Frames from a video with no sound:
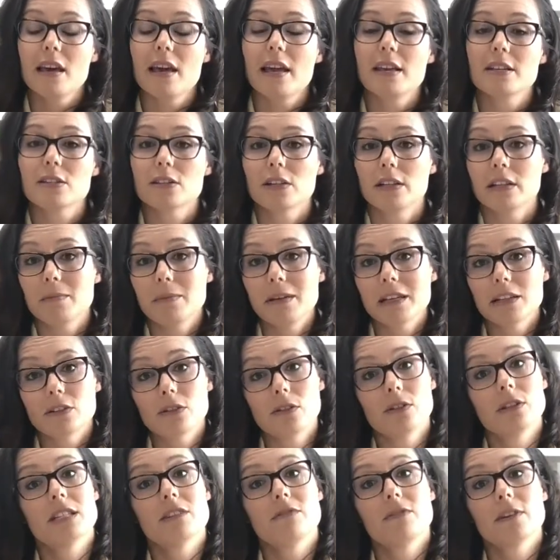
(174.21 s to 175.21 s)
is going to be a
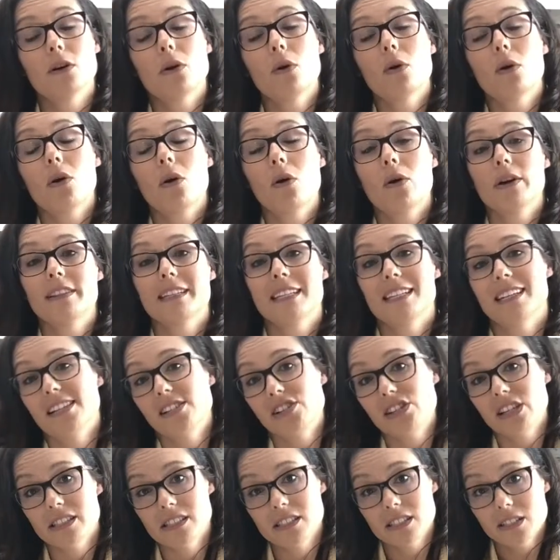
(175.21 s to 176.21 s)
little difficult on the
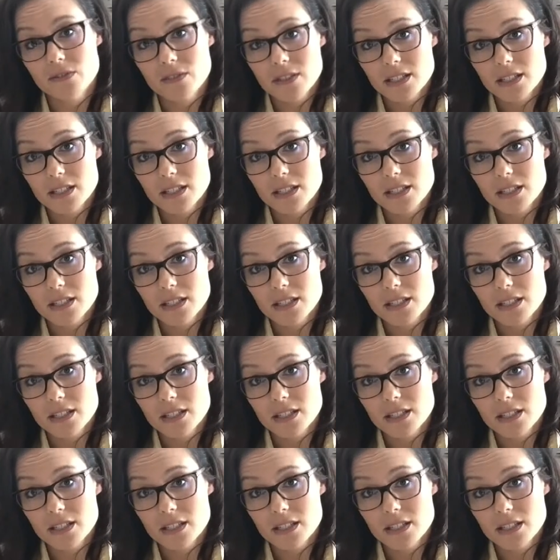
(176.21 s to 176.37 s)
digestive